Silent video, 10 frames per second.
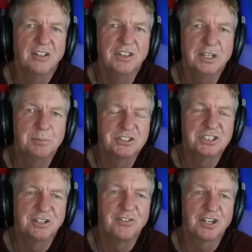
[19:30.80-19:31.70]
the
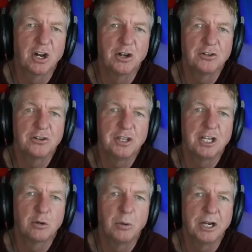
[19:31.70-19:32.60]
Pacific under the
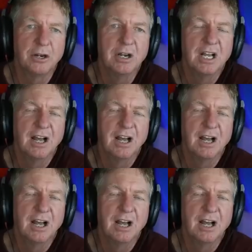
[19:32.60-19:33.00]
equator.